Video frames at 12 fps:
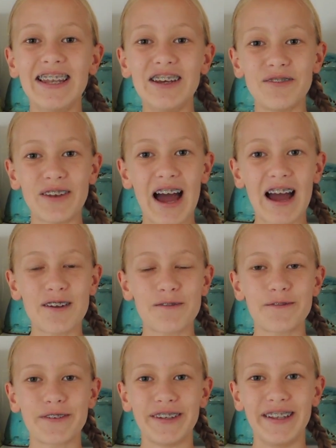Live
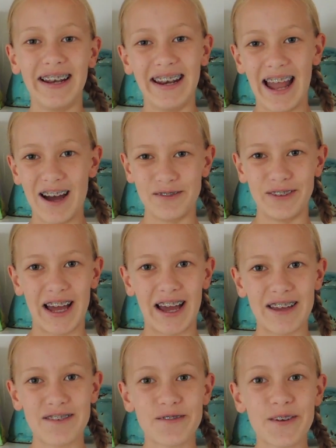life, love
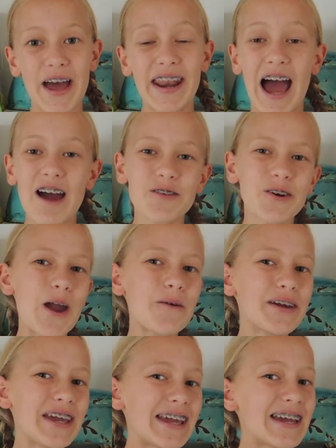life. And have a
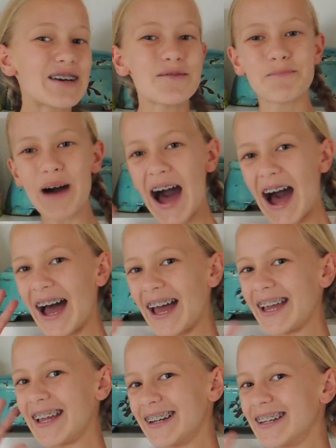great week. Bye!